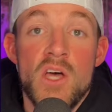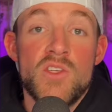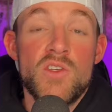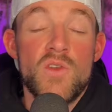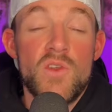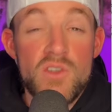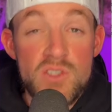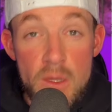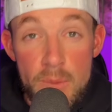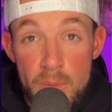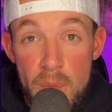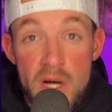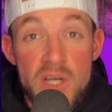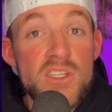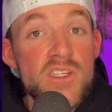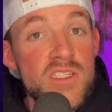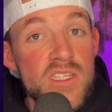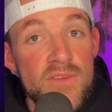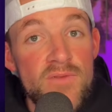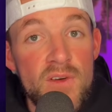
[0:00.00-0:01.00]
So there's a
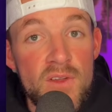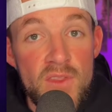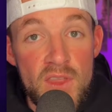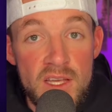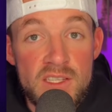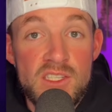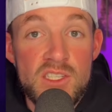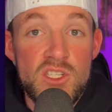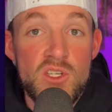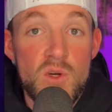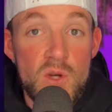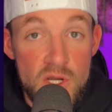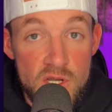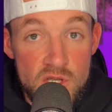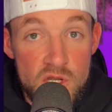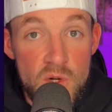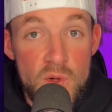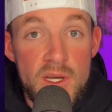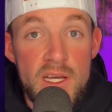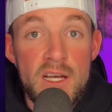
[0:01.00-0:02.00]
bunch of different things that you can
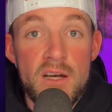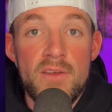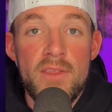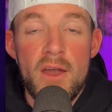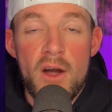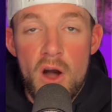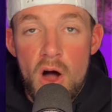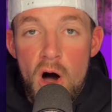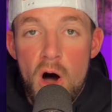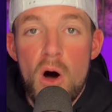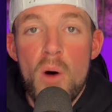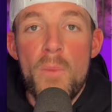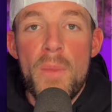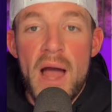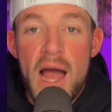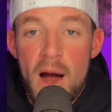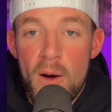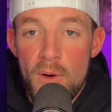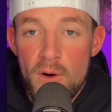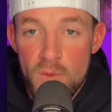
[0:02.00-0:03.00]
do here that are all
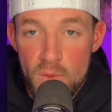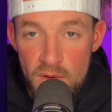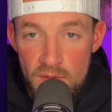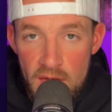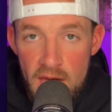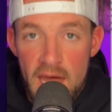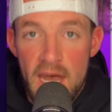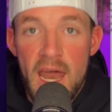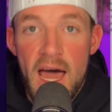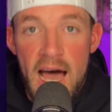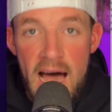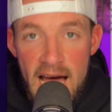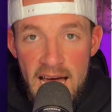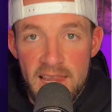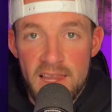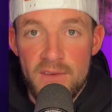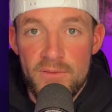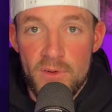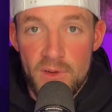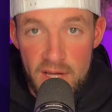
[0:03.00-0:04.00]
powered within
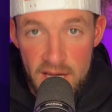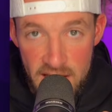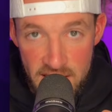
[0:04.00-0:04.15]
HighLevel